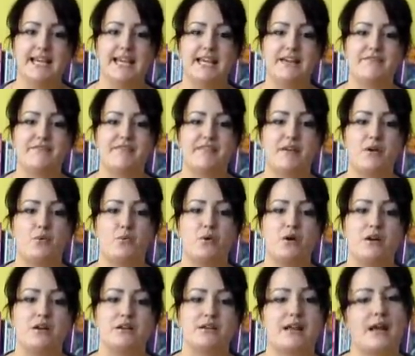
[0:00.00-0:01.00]
If the
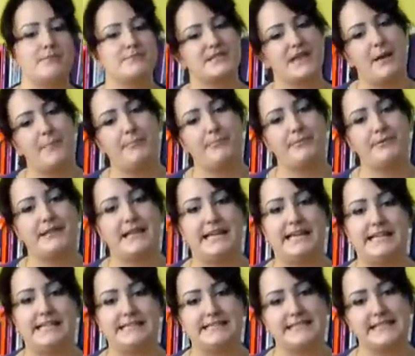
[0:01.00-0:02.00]
word comes up,
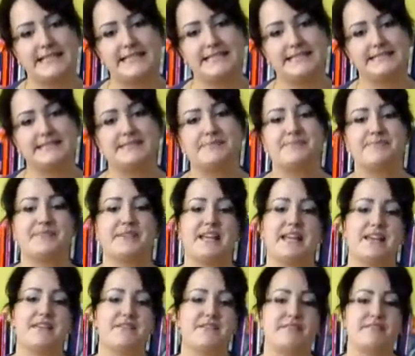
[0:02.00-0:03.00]
they tick it.
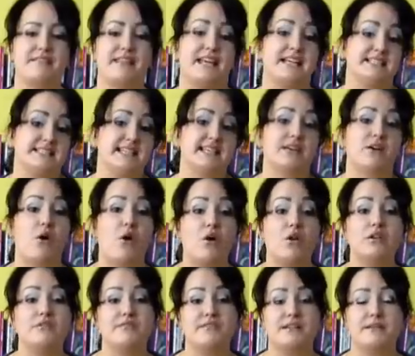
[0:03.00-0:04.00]
If they tick
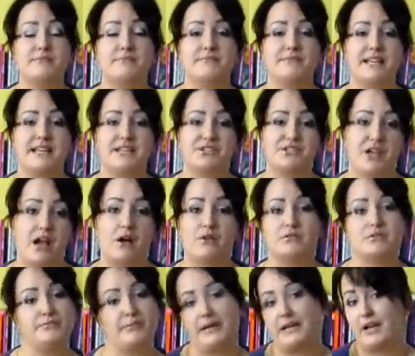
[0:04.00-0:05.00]
all of them, they
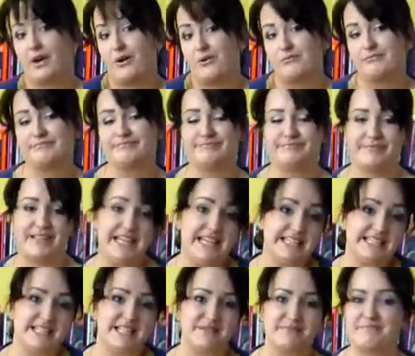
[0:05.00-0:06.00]
shout bingo.
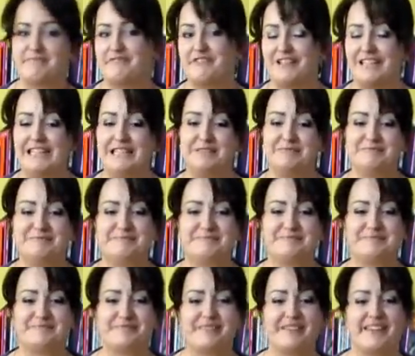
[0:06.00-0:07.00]
Easy, funny.
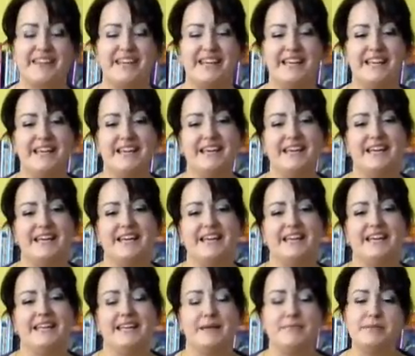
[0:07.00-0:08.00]

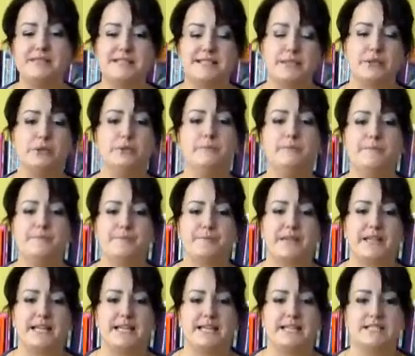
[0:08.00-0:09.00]
Number 2,
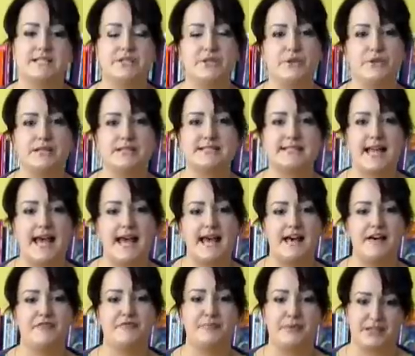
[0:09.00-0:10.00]
students
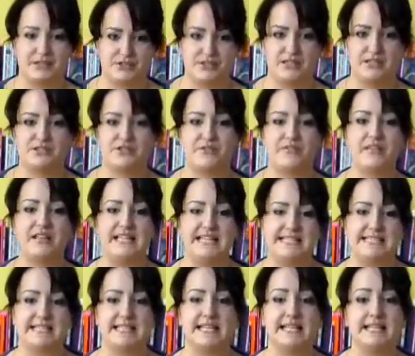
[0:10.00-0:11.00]
have pictures of the
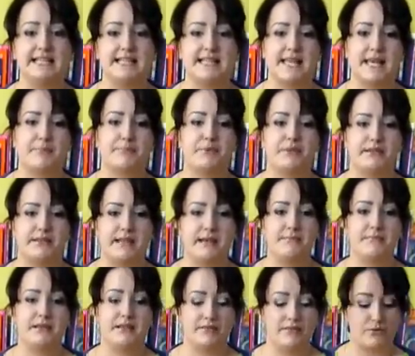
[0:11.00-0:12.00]
listening. They put
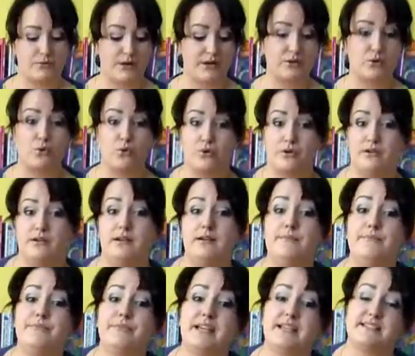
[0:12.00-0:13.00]
them in the right
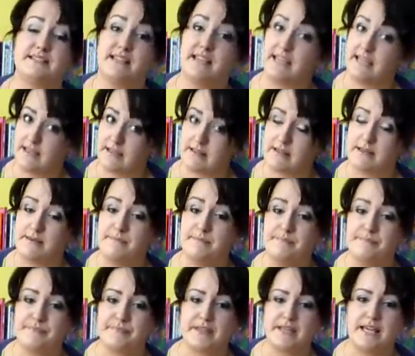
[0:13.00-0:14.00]
order as they hear
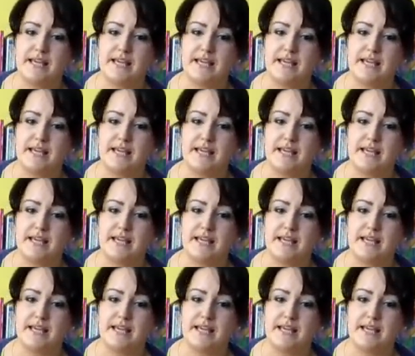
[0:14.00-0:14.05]
them.